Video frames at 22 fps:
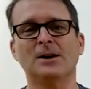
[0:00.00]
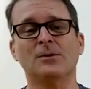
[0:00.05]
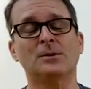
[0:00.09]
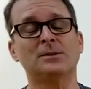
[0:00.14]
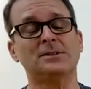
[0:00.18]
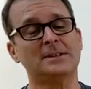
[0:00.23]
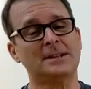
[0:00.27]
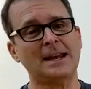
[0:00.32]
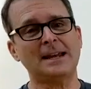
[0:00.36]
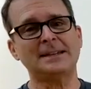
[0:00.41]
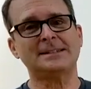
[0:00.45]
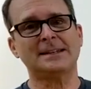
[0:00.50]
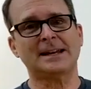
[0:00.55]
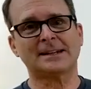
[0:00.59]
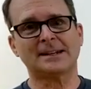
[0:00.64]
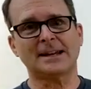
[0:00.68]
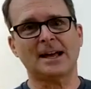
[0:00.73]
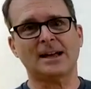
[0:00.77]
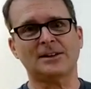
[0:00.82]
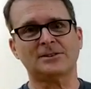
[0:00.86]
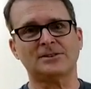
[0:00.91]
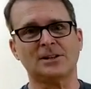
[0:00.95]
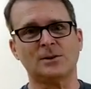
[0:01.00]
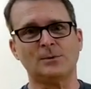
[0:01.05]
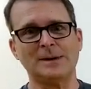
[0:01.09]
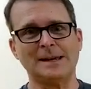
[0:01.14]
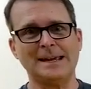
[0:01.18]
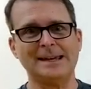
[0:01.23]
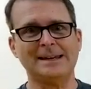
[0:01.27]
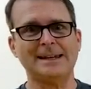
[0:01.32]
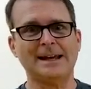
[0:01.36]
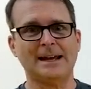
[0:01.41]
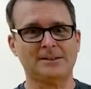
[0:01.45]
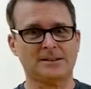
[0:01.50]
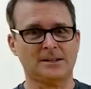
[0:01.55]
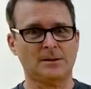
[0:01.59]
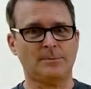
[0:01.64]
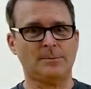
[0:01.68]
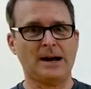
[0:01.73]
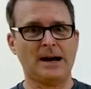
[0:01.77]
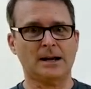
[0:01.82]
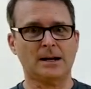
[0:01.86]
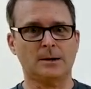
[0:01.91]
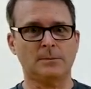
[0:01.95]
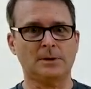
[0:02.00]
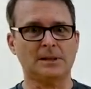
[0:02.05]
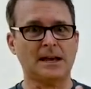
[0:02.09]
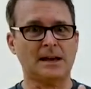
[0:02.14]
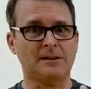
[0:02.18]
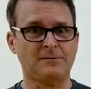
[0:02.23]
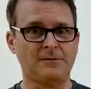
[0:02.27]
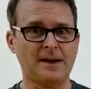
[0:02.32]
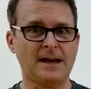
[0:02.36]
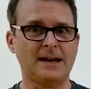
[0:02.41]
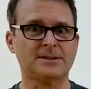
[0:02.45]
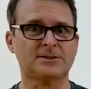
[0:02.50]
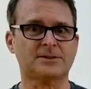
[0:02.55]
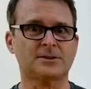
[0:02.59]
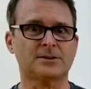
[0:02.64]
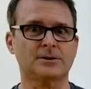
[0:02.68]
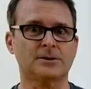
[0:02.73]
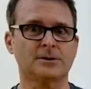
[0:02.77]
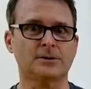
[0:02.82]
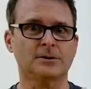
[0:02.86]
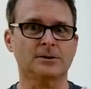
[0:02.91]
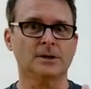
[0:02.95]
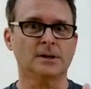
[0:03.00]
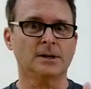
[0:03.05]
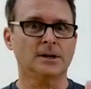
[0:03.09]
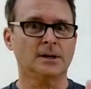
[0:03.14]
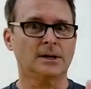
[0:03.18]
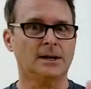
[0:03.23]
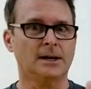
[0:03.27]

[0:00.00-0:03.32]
With today's technology, we can get down to the bottom a lot faster